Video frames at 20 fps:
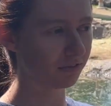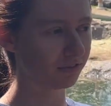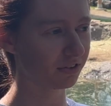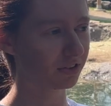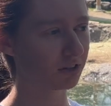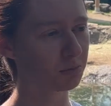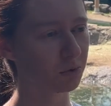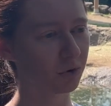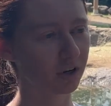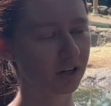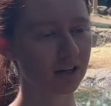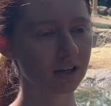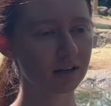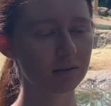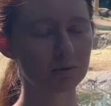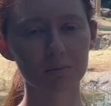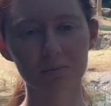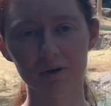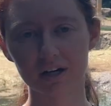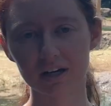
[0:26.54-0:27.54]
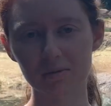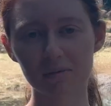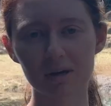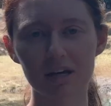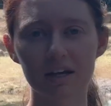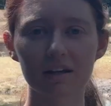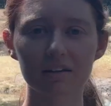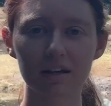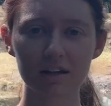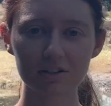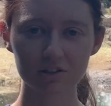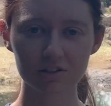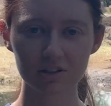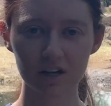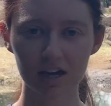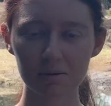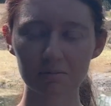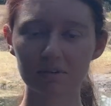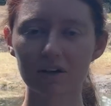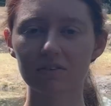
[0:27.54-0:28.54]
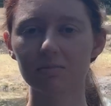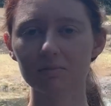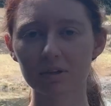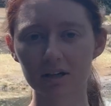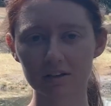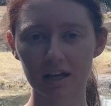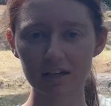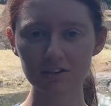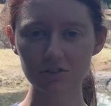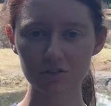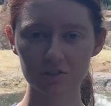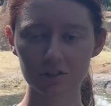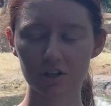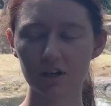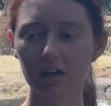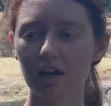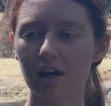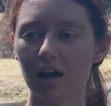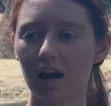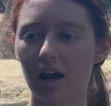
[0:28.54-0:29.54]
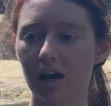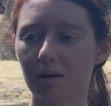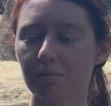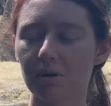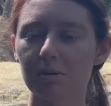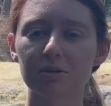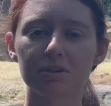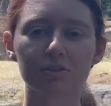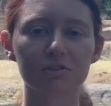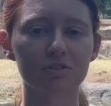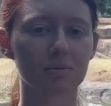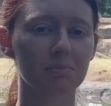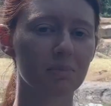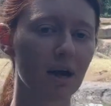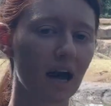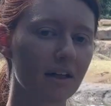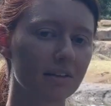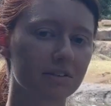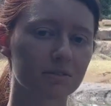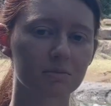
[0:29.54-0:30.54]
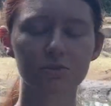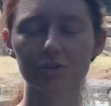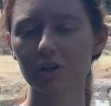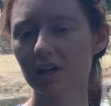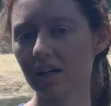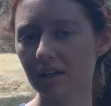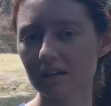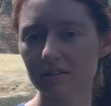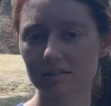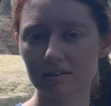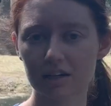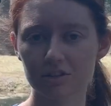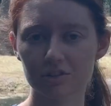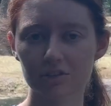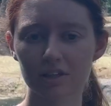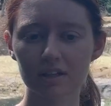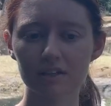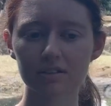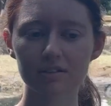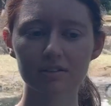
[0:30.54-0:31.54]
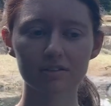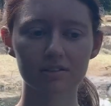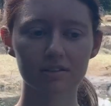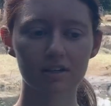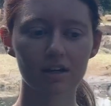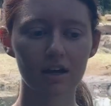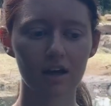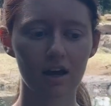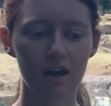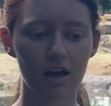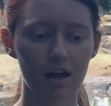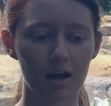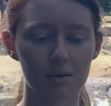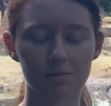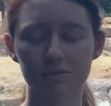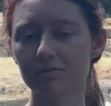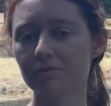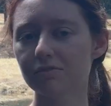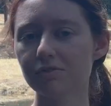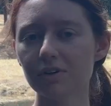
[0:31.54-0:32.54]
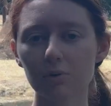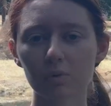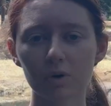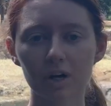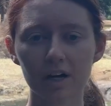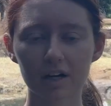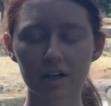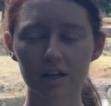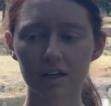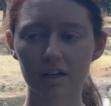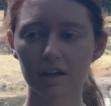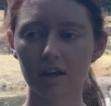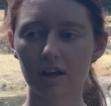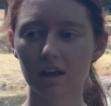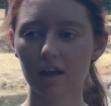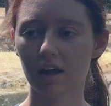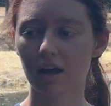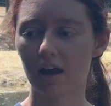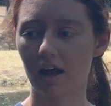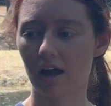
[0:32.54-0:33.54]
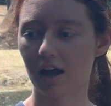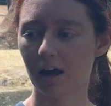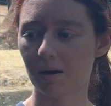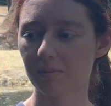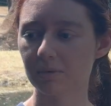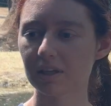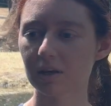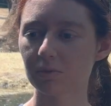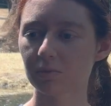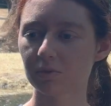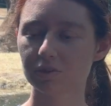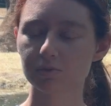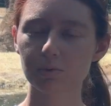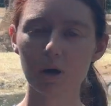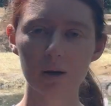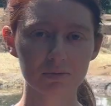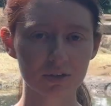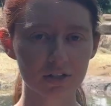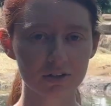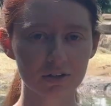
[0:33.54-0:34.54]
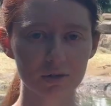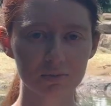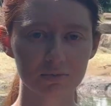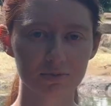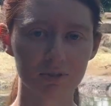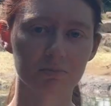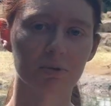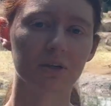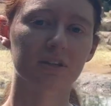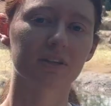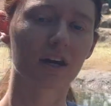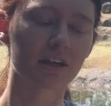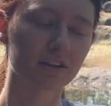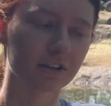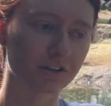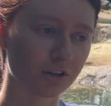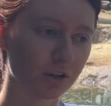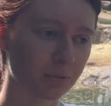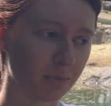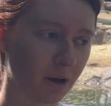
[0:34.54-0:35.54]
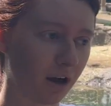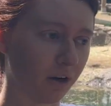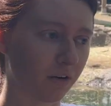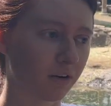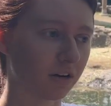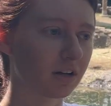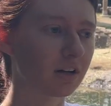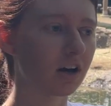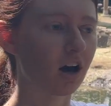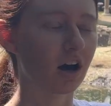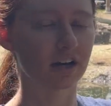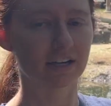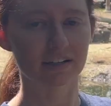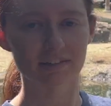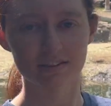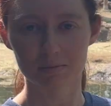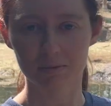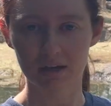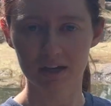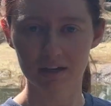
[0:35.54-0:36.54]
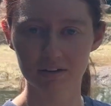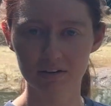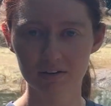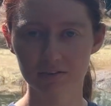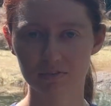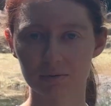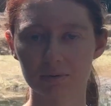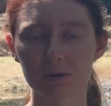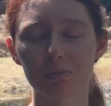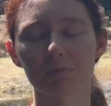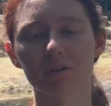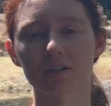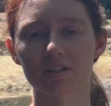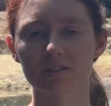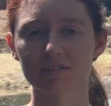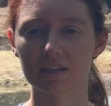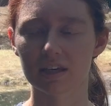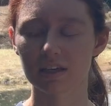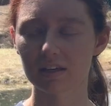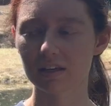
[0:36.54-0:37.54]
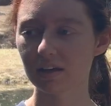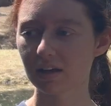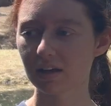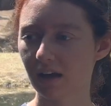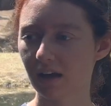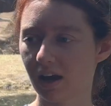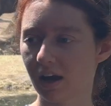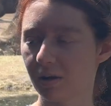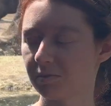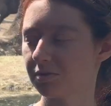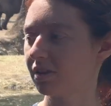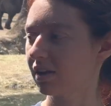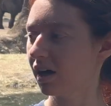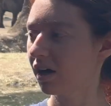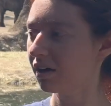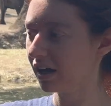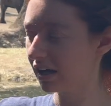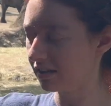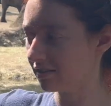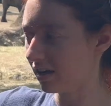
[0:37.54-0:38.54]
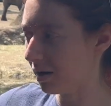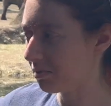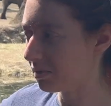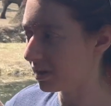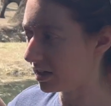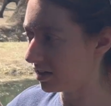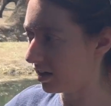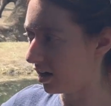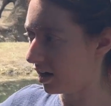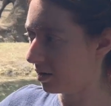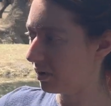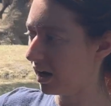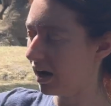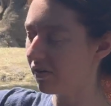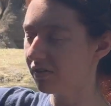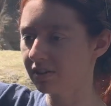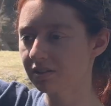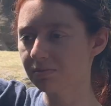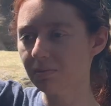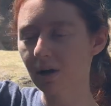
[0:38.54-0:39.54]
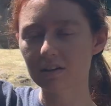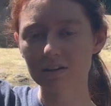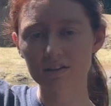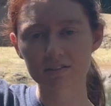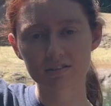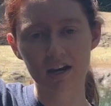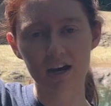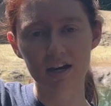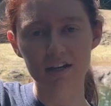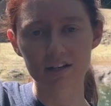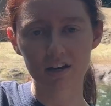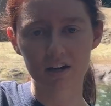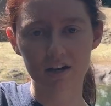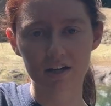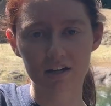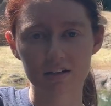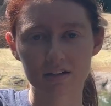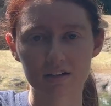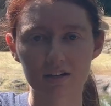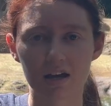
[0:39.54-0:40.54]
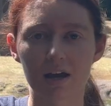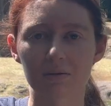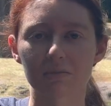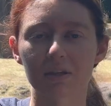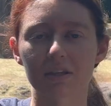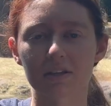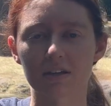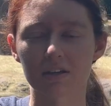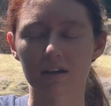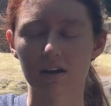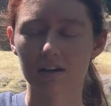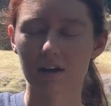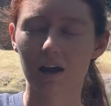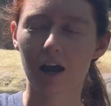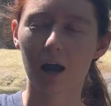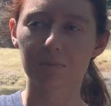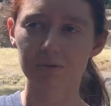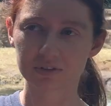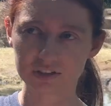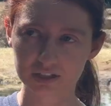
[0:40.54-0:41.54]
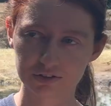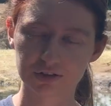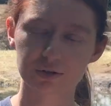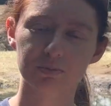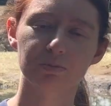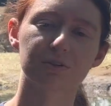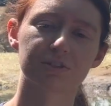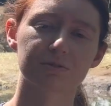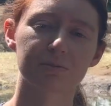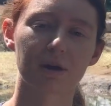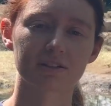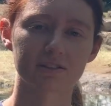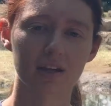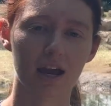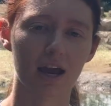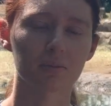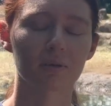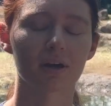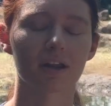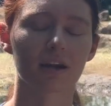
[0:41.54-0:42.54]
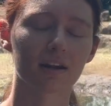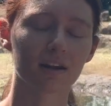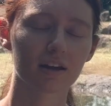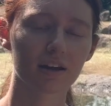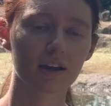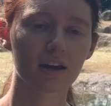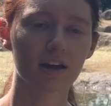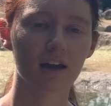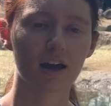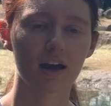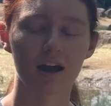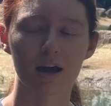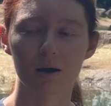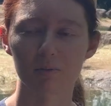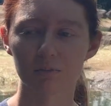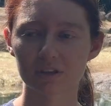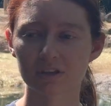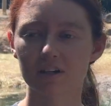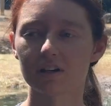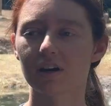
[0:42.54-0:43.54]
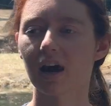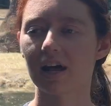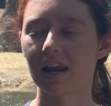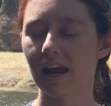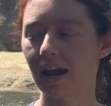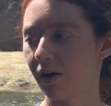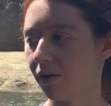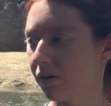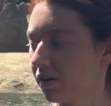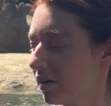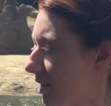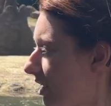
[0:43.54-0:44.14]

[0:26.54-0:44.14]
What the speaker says: for the morning. We'll bring them in at lunchtime, give them their lunch, maybe do some baths, some training sessions, some footwork, and then we'll swap the groups and put the other group out on exhibit for people to see. So they all get time in the yard. We have a smaller side yard that the opposite group will spend time in when they're not out.